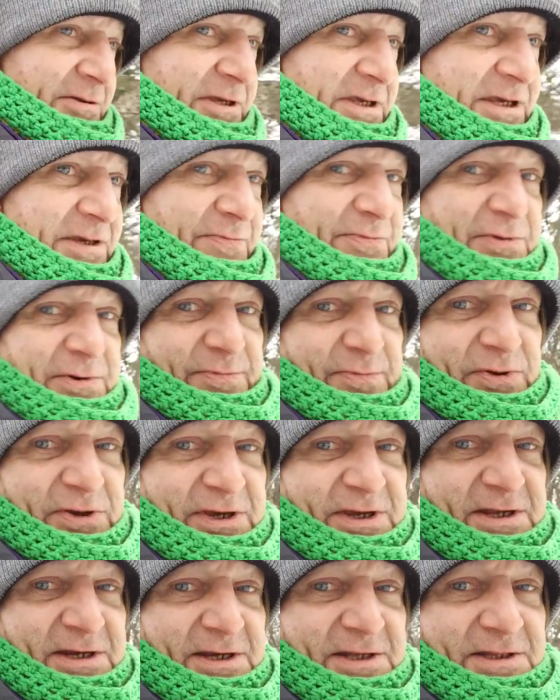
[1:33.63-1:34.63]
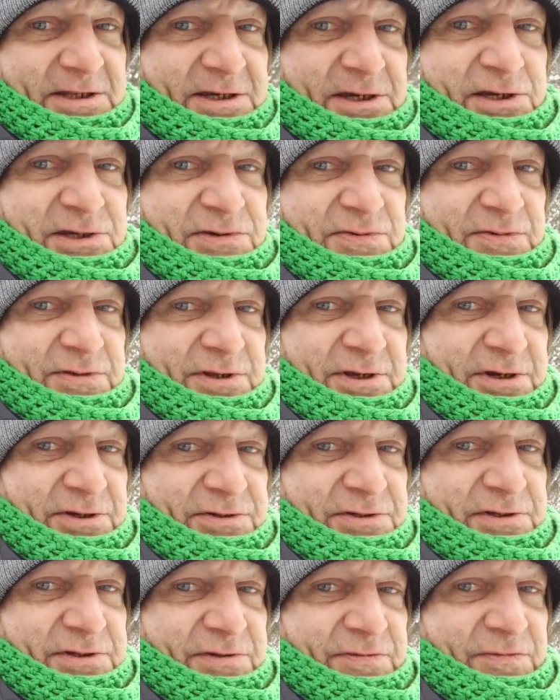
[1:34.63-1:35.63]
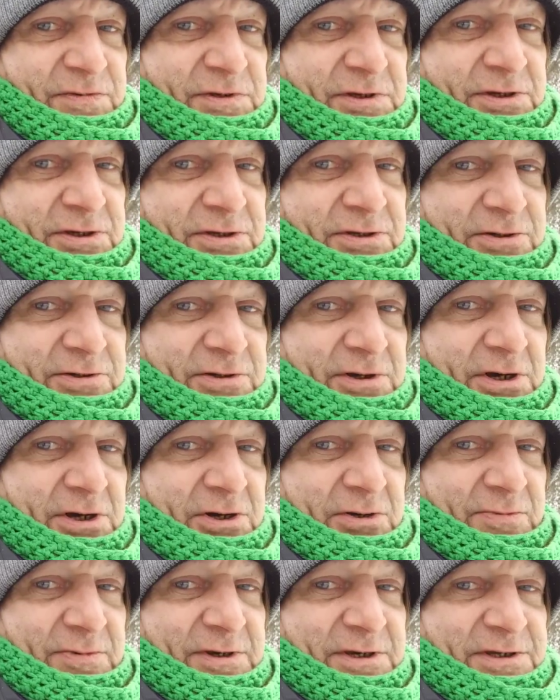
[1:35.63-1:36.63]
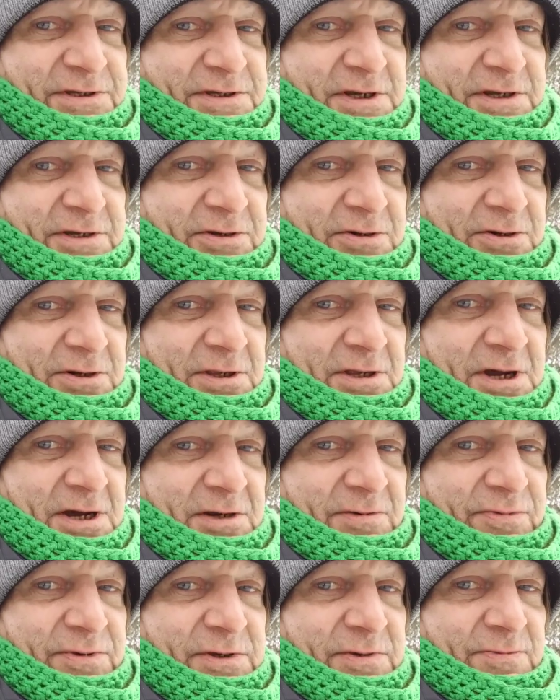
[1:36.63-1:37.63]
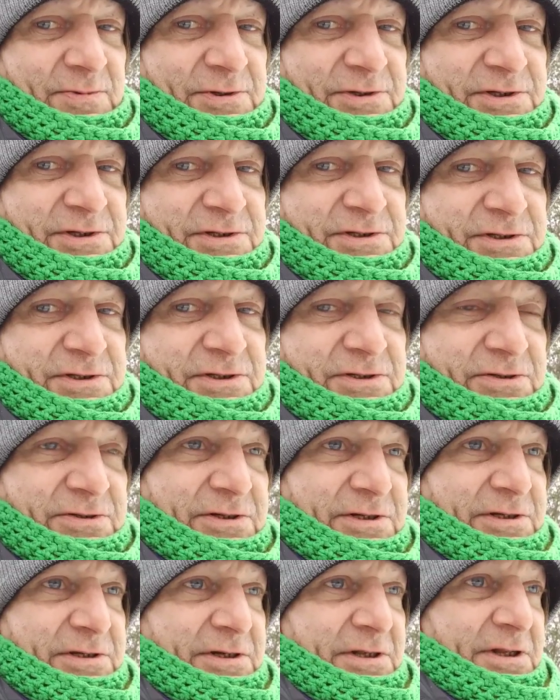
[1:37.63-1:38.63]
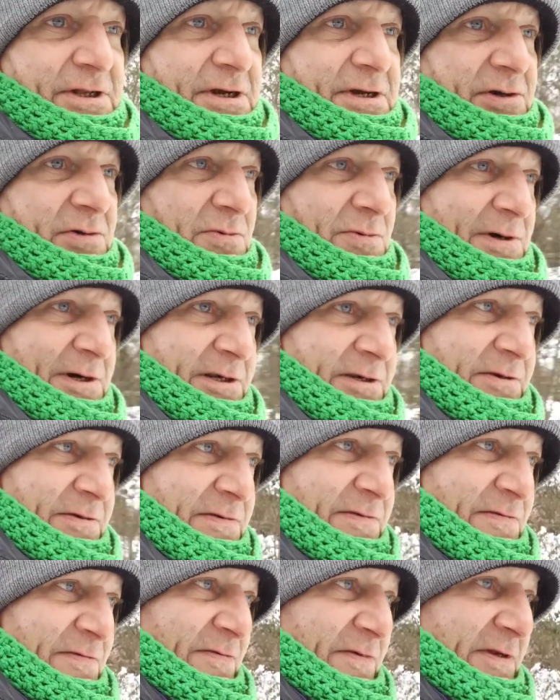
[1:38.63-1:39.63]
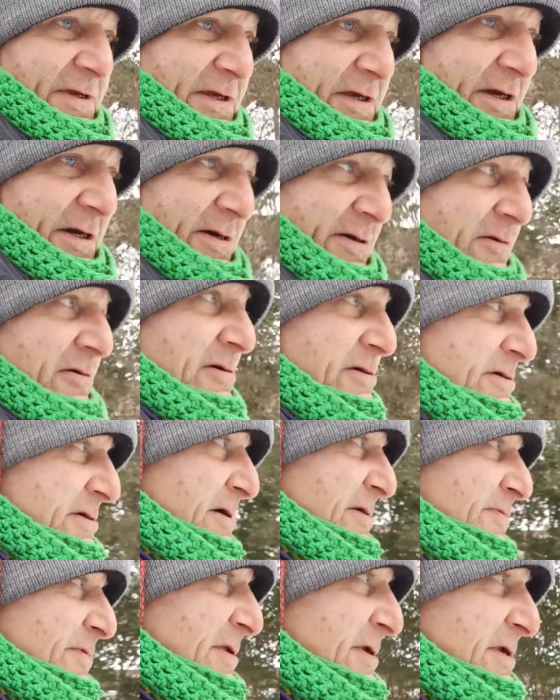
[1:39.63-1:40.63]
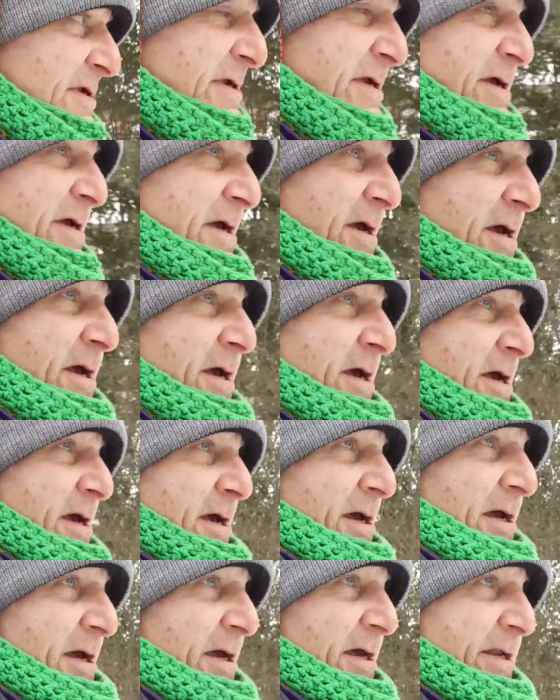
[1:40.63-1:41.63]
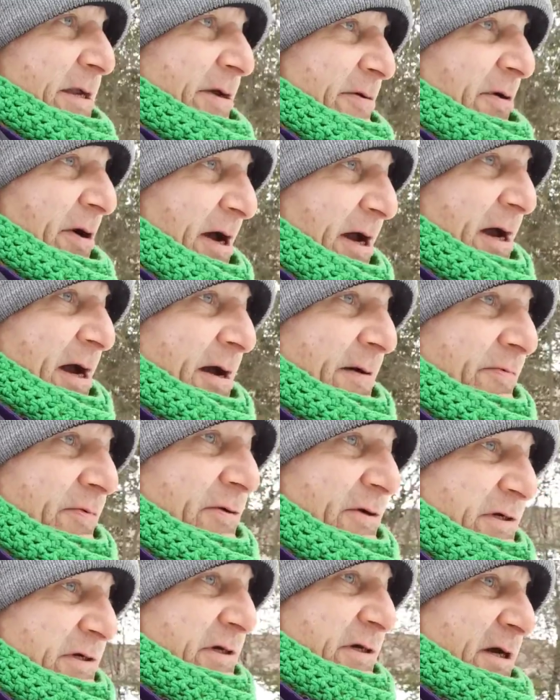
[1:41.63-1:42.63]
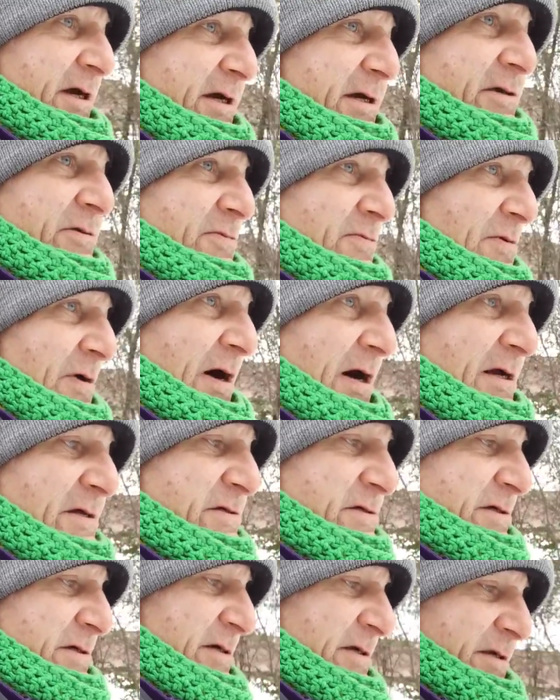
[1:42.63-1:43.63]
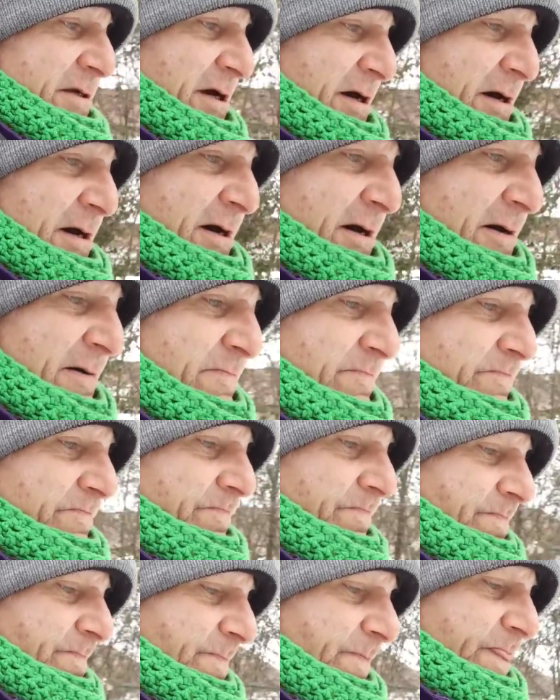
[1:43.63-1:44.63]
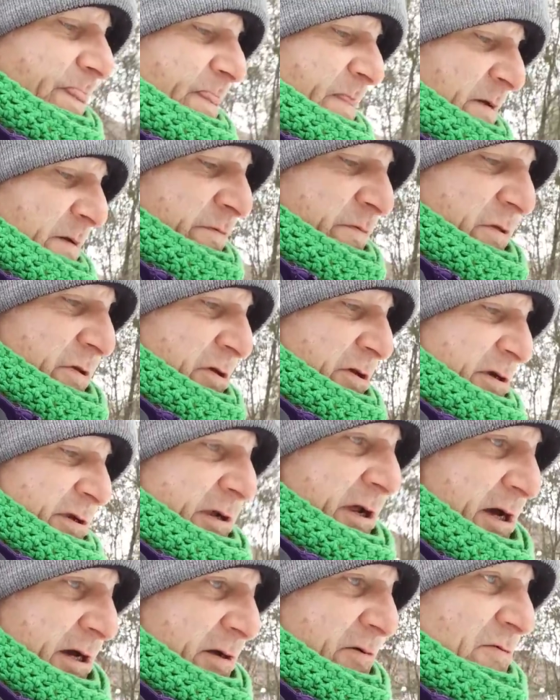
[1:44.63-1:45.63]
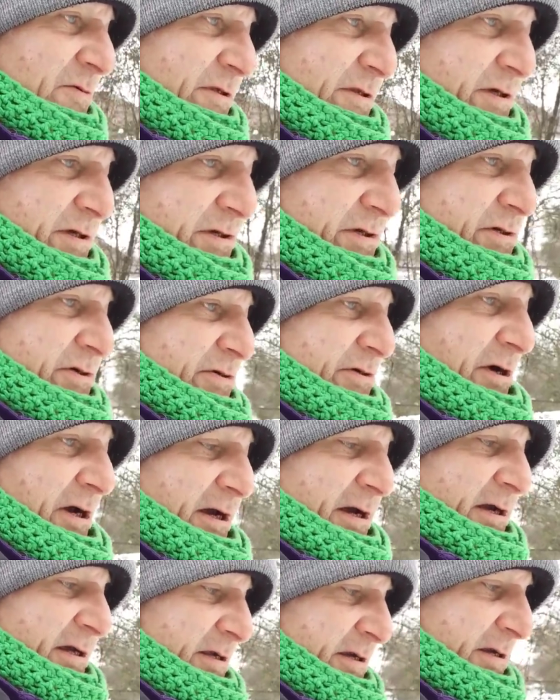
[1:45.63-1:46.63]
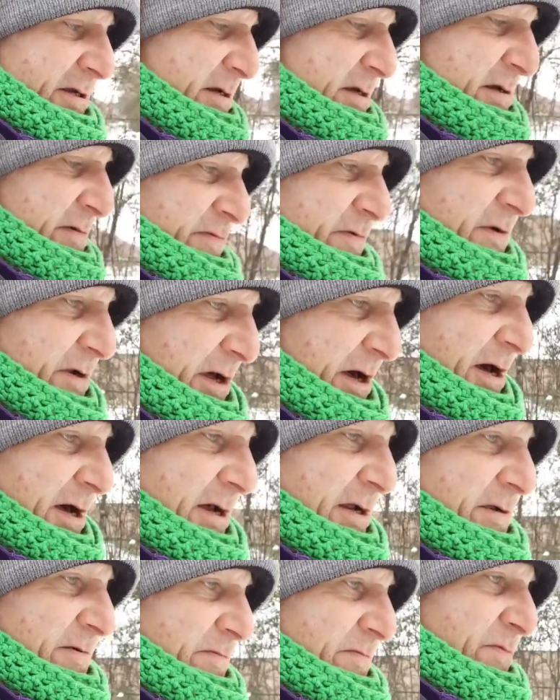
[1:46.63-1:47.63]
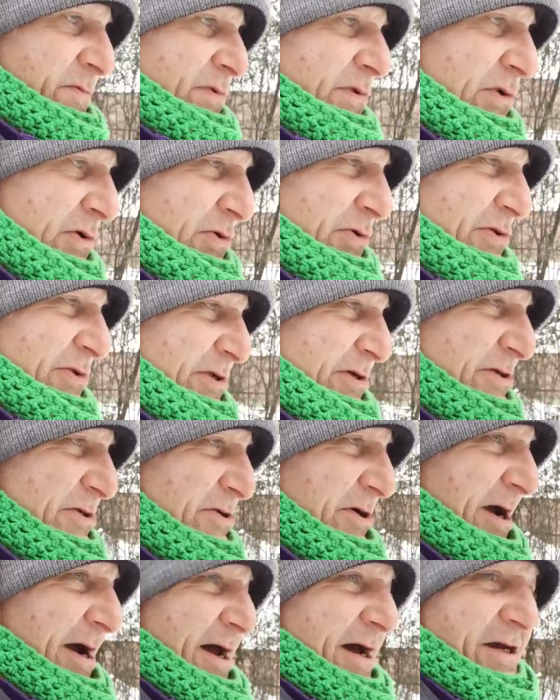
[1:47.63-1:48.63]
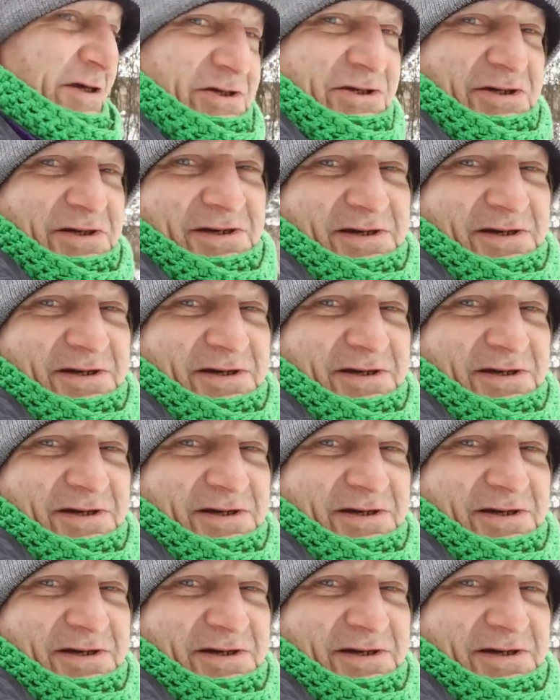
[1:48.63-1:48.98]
keep repeating this for those of you who know, because I know a lot of people just tune into like one video or something. Anyway, I appreciate you watching. If you connect with us, great. If not, throw it in the trash.